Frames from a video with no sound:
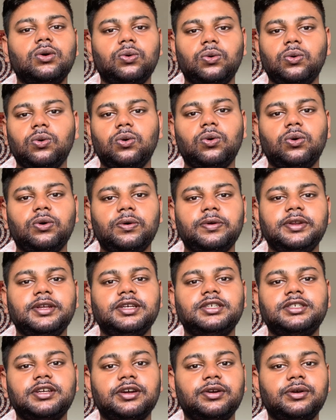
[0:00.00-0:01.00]
or only
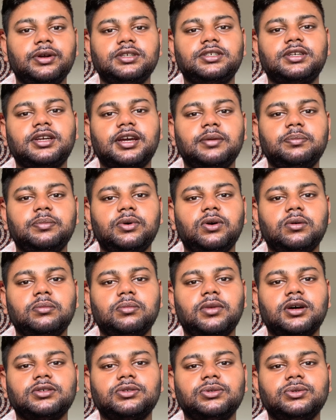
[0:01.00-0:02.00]
steroids can build
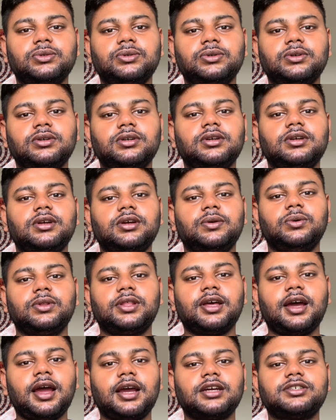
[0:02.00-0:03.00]
muscle,
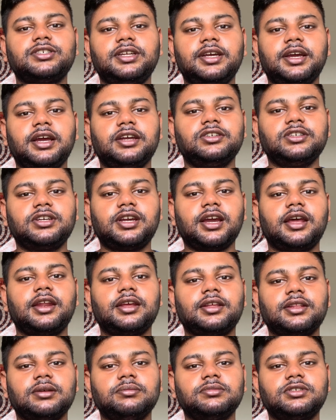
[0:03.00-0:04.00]
without actually
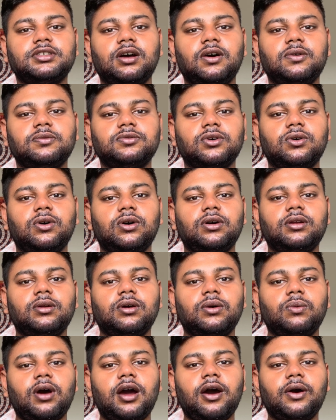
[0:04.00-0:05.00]
educating themselves on
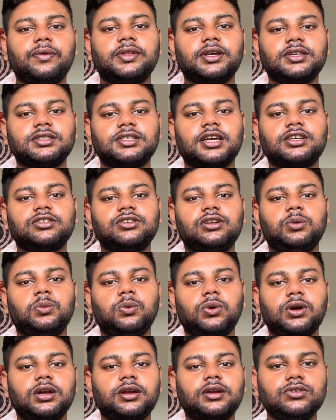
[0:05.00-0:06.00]
how things actually
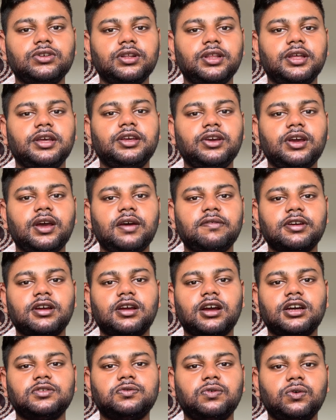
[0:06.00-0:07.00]
work. So there you have it,
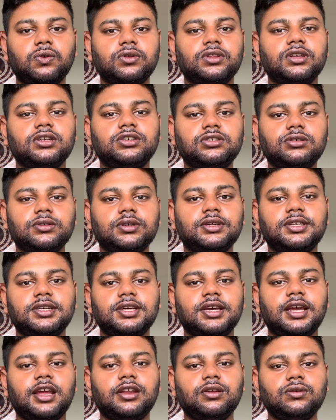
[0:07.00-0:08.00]
guys. Follow this to a
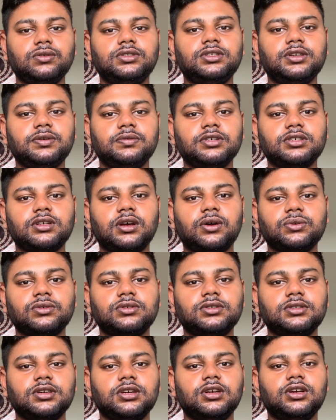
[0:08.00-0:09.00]
T and you'll see
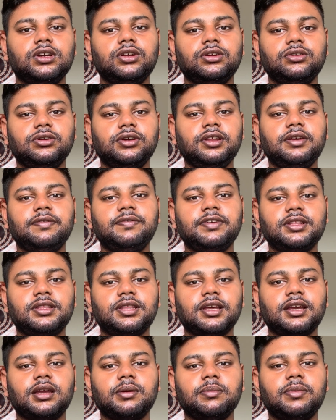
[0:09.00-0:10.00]
results. Don't even
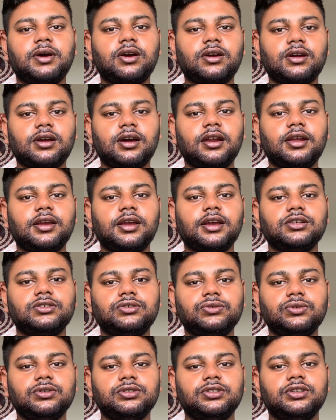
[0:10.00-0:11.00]
think about cutting as
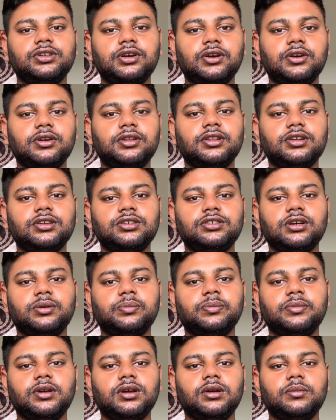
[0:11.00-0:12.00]
soon as you go into the
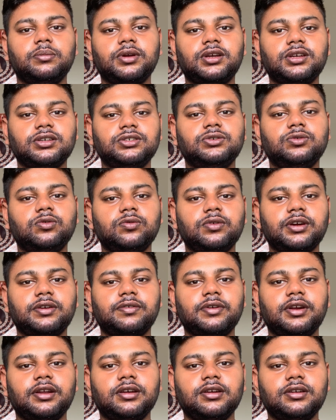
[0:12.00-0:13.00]
gym, because you'll
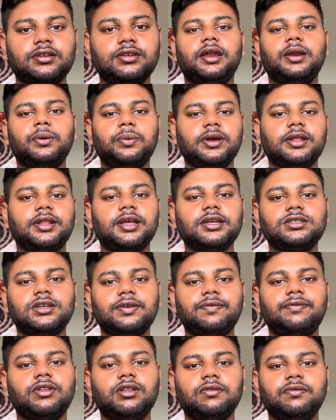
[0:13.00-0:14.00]
regret it. Anyway, that's
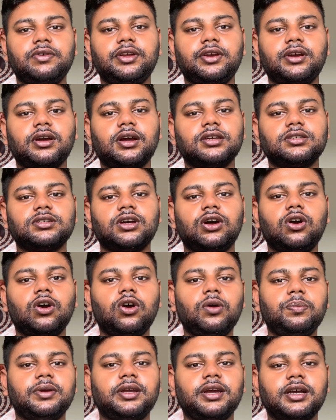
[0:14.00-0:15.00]
it for the video, guys. I
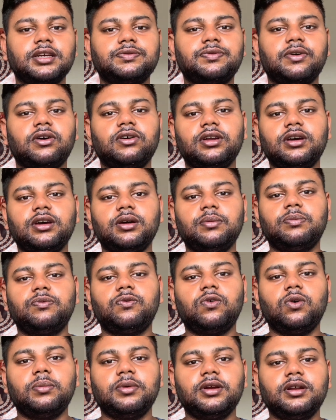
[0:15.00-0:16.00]
hope you guys found it
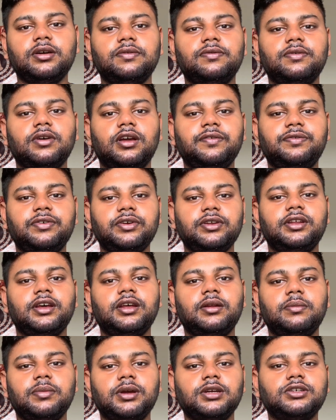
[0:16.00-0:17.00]
informative. If you
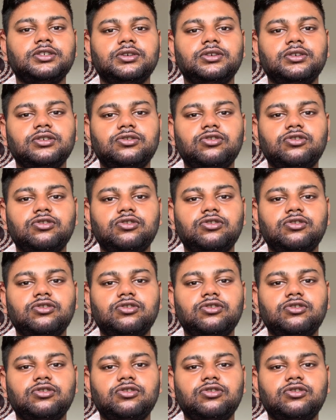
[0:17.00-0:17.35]
did, make sure to